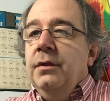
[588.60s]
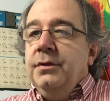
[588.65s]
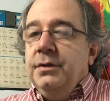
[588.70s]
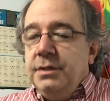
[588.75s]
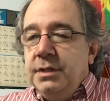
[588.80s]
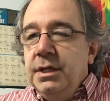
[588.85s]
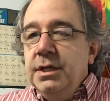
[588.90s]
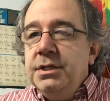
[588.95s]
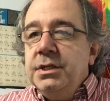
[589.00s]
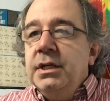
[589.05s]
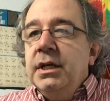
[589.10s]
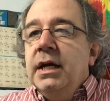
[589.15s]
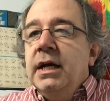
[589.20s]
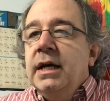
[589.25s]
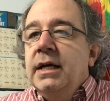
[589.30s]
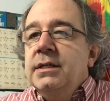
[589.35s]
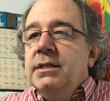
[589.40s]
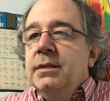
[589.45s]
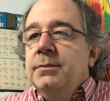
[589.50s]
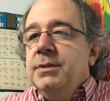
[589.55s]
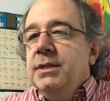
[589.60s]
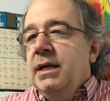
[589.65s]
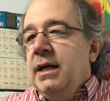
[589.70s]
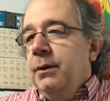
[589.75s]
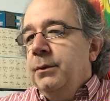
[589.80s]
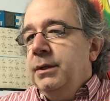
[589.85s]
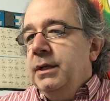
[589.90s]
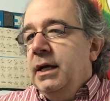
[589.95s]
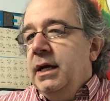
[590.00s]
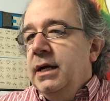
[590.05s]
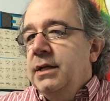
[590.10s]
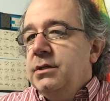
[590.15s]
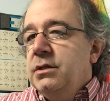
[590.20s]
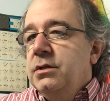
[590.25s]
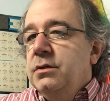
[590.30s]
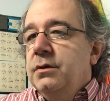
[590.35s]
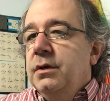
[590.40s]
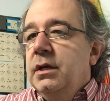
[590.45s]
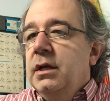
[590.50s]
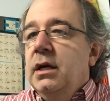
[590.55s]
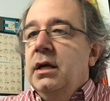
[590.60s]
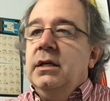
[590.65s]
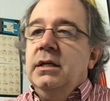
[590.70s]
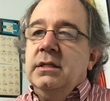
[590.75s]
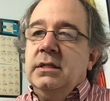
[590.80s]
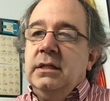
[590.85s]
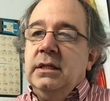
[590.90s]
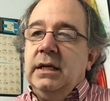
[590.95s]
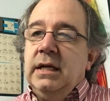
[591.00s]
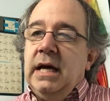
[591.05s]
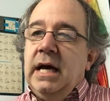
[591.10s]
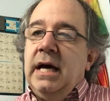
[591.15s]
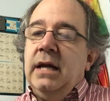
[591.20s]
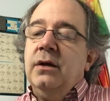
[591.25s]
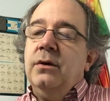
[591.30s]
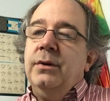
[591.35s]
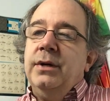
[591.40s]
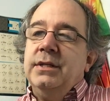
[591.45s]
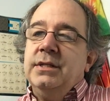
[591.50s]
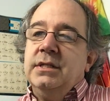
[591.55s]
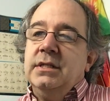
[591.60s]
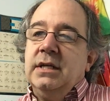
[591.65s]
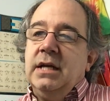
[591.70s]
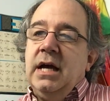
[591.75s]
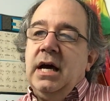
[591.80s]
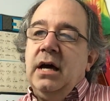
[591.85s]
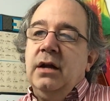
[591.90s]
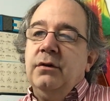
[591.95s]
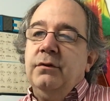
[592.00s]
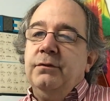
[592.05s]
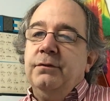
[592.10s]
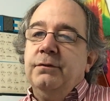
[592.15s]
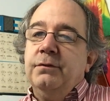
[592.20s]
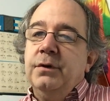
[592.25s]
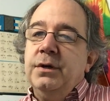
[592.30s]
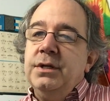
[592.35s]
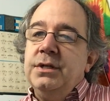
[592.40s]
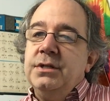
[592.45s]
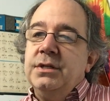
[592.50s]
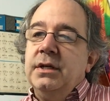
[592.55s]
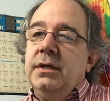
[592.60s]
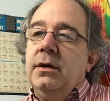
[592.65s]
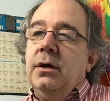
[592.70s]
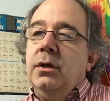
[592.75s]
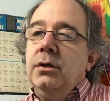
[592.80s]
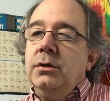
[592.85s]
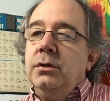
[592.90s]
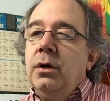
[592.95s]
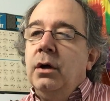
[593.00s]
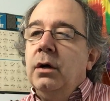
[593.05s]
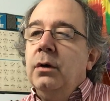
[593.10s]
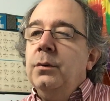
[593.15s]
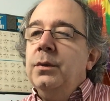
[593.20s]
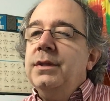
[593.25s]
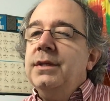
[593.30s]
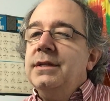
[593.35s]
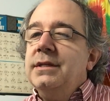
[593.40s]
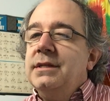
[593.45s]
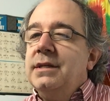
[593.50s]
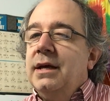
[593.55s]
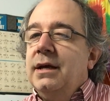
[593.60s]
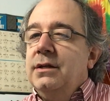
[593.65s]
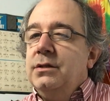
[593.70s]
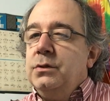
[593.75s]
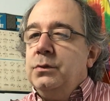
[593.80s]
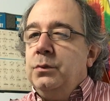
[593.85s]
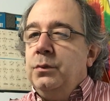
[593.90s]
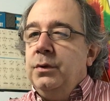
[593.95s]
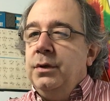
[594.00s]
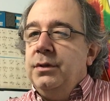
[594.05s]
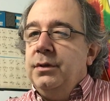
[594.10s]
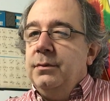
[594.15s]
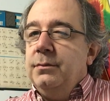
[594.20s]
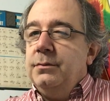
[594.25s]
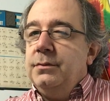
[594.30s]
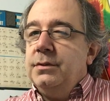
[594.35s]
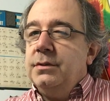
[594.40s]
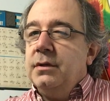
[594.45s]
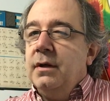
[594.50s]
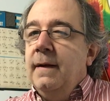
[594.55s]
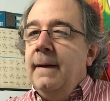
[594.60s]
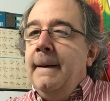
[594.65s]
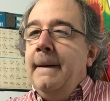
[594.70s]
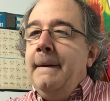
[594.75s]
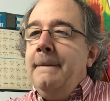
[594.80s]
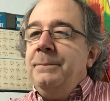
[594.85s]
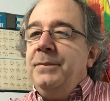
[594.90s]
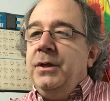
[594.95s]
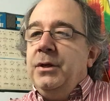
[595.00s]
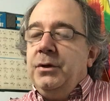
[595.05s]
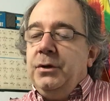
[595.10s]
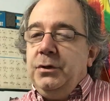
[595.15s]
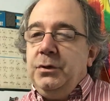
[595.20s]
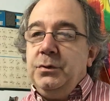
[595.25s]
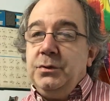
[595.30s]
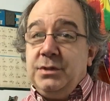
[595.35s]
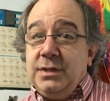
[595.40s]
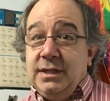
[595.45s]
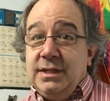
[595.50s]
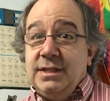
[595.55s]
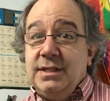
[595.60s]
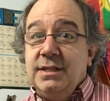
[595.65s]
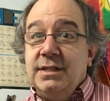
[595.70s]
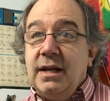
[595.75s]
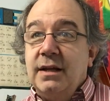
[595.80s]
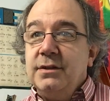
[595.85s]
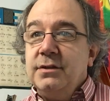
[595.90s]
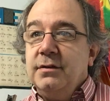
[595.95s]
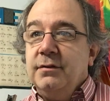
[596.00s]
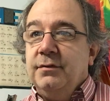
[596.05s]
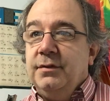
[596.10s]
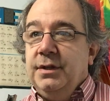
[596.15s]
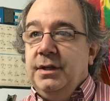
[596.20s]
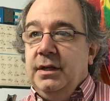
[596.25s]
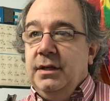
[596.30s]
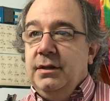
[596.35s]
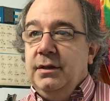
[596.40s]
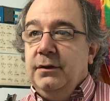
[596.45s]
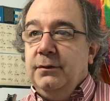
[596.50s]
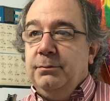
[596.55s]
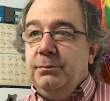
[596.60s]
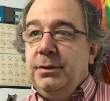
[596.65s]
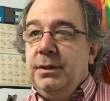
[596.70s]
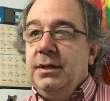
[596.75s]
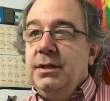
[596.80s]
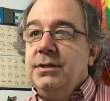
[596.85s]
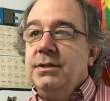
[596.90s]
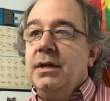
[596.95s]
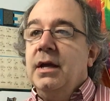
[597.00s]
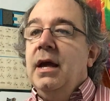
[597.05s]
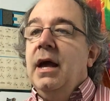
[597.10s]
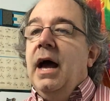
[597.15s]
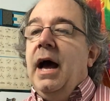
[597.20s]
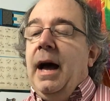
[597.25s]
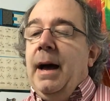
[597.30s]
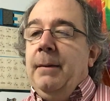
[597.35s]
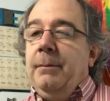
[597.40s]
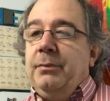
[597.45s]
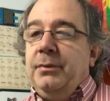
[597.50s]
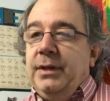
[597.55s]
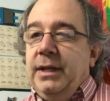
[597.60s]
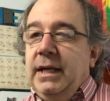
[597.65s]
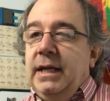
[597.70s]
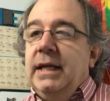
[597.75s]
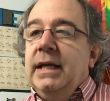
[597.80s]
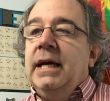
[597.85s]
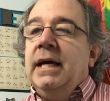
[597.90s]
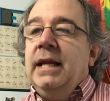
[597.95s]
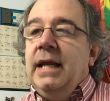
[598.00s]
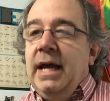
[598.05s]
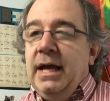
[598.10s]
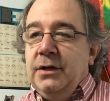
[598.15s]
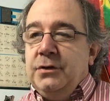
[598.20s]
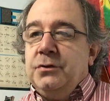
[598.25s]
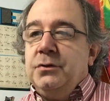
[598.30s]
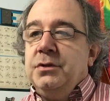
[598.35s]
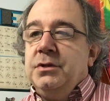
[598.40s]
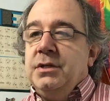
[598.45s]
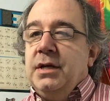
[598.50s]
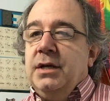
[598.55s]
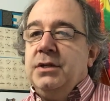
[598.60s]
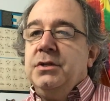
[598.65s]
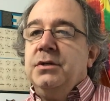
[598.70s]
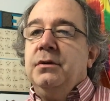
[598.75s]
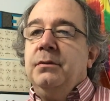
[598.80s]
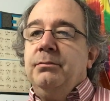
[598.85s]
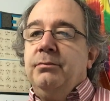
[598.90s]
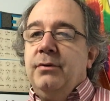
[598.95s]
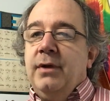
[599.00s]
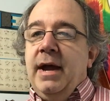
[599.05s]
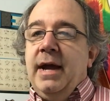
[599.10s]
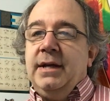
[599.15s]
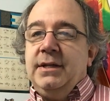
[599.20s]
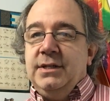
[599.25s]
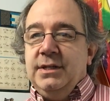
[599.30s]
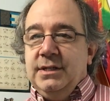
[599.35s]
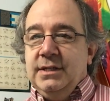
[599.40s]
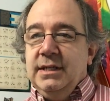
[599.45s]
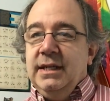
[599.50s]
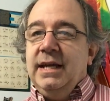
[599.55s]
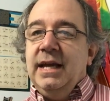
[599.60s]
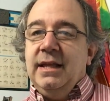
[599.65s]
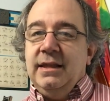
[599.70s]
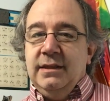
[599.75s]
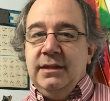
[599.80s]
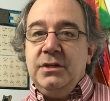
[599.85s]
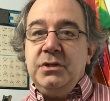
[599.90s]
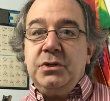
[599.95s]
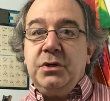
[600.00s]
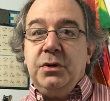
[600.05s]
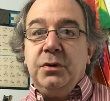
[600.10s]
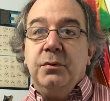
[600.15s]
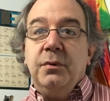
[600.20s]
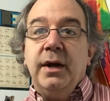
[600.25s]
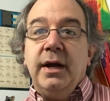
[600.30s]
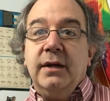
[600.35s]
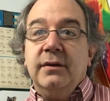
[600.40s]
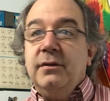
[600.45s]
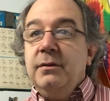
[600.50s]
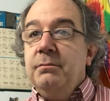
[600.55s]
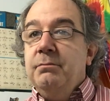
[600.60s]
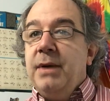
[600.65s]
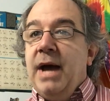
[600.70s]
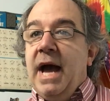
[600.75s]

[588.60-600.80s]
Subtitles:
The teaching concepts that I would concentrate on is legato and staccato phrasing along with intense rhythms that are used extensively in this piece. I'm planning on extra sectional practice to get these correct and